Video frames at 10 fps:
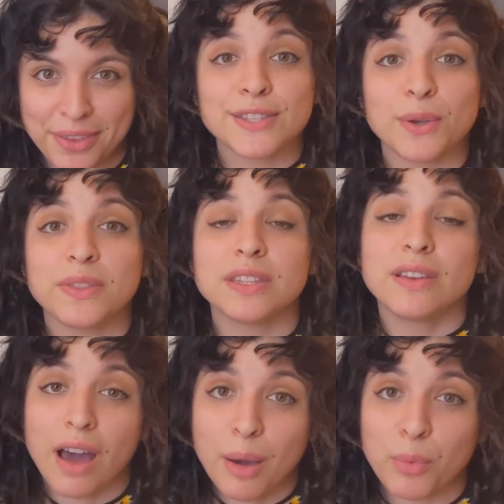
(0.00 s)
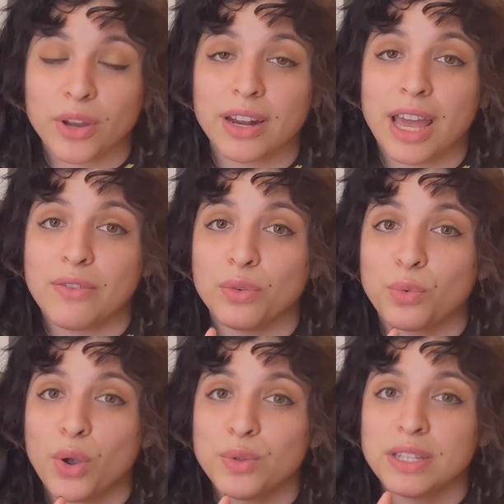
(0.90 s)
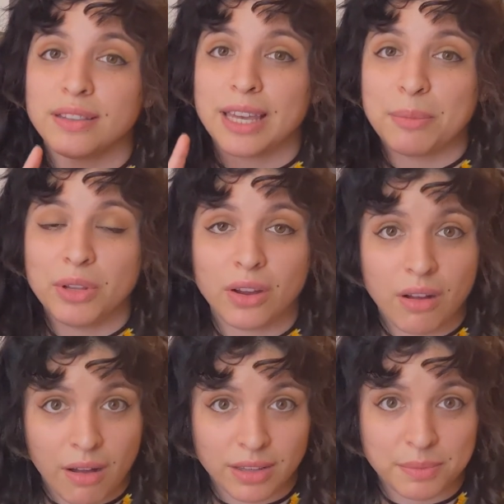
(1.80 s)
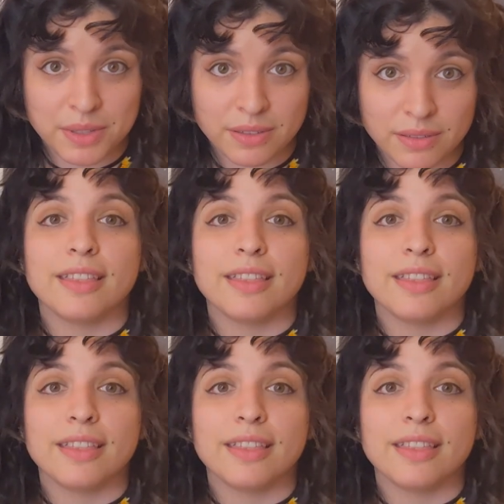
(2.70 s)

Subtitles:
So at the top, we're going to have a row to label our columns.